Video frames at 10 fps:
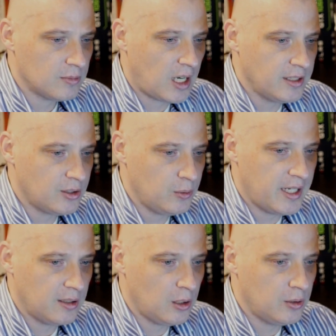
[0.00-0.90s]
ISO
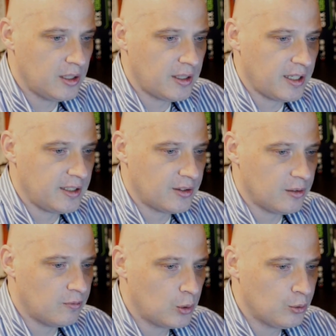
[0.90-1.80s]
downloaded and get the
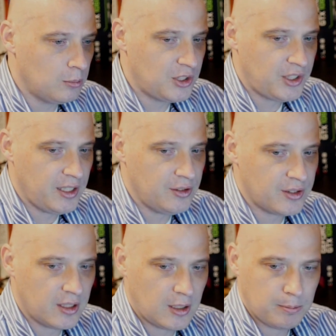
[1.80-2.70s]
virtual machine
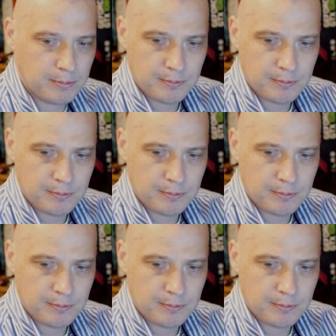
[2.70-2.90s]
set up.